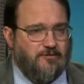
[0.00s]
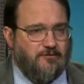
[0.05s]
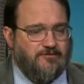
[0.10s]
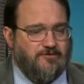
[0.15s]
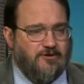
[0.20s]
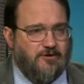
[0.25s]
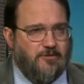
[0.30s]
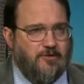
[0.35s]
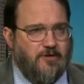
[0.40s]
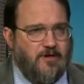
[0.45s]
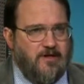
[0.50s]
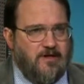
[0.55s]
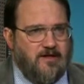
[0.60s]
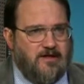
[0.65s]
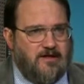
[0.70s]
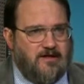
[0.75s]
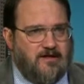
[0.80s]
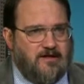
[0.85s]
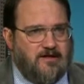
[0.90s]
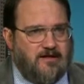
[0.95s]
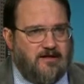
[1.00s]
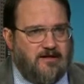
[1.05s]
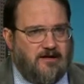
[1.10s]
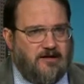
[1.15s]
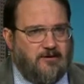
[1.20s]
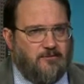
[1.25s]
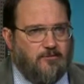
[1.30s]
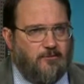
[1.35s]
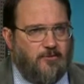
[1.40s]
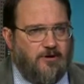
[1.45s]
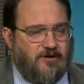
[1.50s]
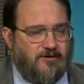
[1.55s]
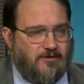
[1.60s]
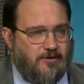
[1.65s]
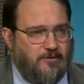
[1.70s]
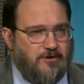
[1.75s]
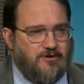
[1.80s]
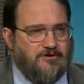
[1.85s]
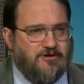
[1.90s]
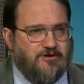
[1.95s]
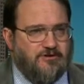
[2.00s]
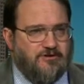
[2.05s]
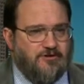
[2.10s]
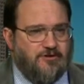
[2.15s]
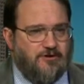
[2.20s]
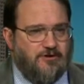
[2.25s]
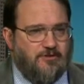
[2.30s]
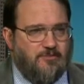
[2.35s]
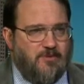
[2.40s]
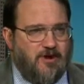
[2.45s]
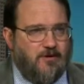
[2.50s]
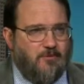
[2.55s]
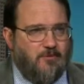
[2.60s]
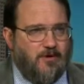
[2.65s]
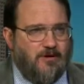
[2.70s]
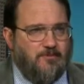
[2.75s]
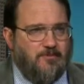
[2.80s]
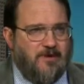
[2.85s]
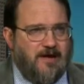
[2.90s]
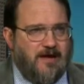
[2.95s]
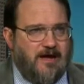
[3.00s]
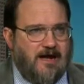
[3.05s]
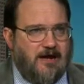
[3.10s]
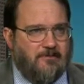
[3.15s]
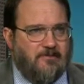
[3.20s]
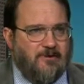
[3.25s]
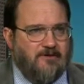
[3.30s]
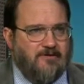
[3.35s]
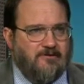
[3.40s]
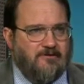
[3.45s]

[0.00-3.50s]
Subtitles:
So we are always concerned about what may happen.